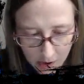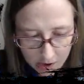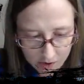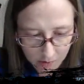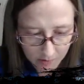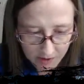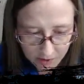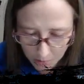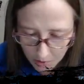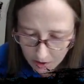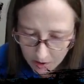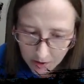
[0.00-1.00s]
So this
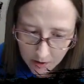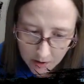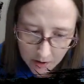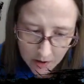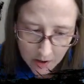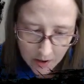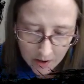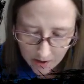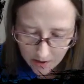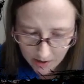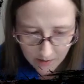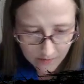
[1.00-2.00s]
one
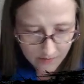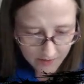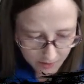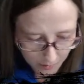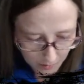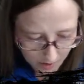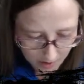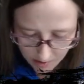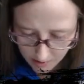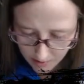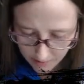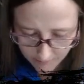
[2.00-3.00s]
and this
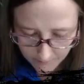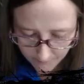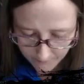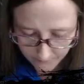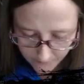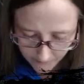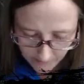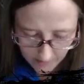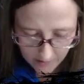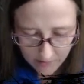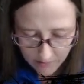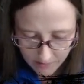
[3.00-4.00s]
one,
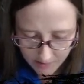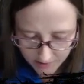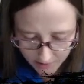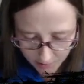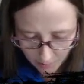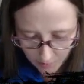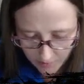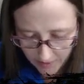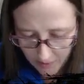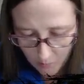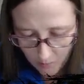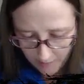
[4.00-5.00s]
this is the one that
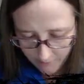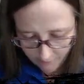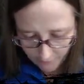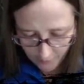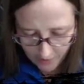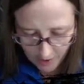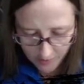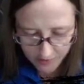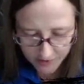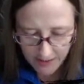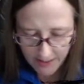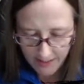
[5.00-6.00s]
I want for the other
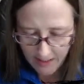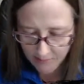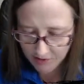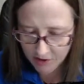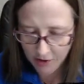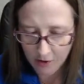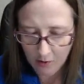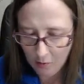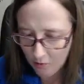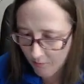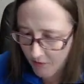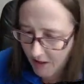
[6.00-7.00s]
side. I'm just going to
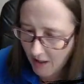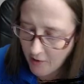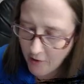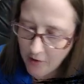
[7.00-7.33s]
hold them together